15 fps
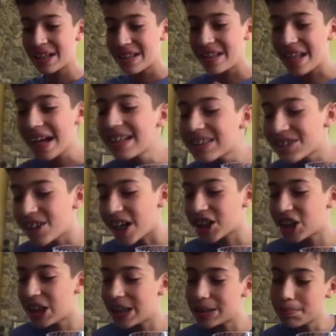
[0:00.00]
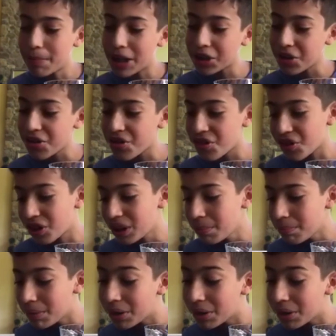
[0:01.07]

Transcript: next direction is measure 30